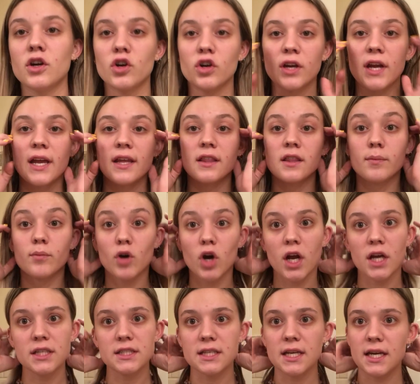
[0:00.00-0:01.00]
create the
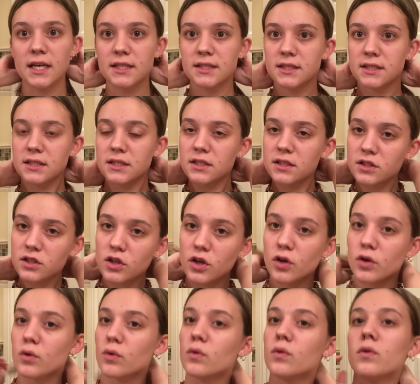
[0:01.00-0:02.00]
process.
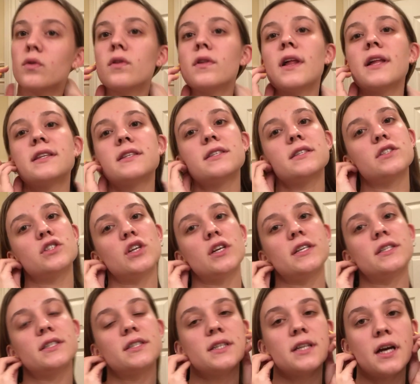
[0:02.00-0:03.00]
So let's
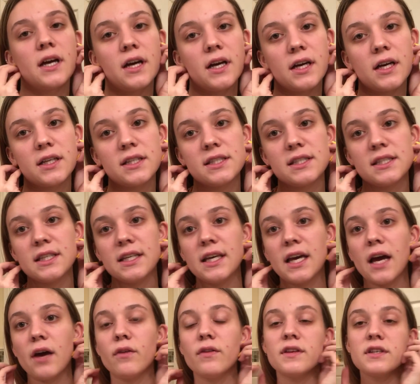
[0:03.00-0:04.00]
just see
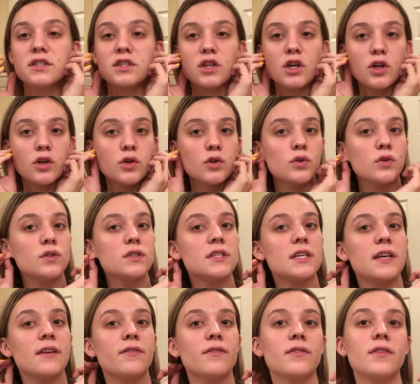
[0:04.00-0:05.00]
how this goes.
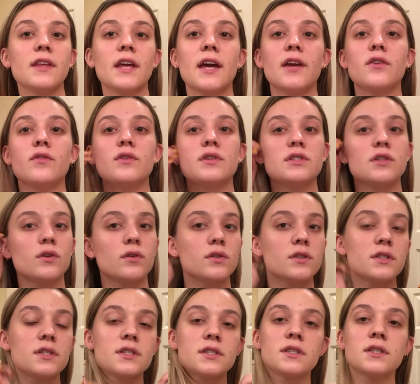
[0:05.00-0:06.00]
If the end
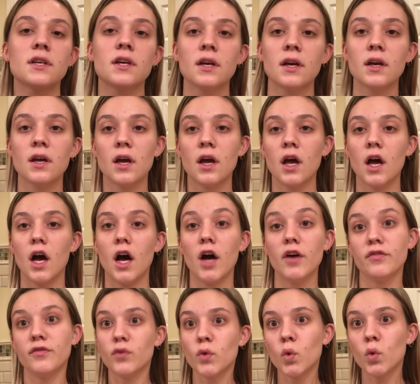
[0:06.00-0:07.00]
result's a
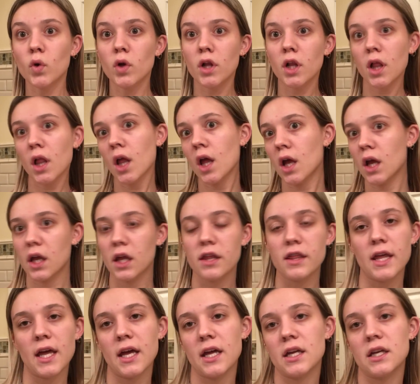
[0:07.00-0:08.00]
fool,
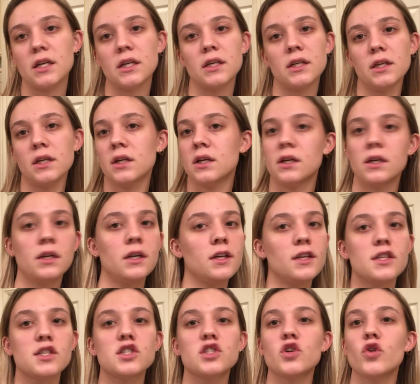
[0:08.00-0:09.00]
then
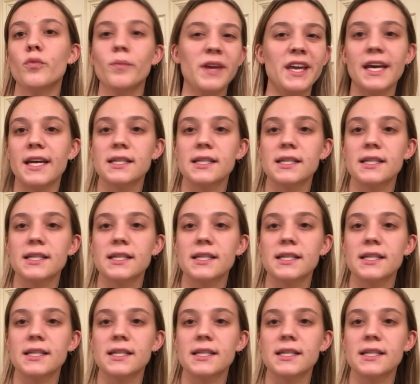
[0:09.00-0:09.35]
so be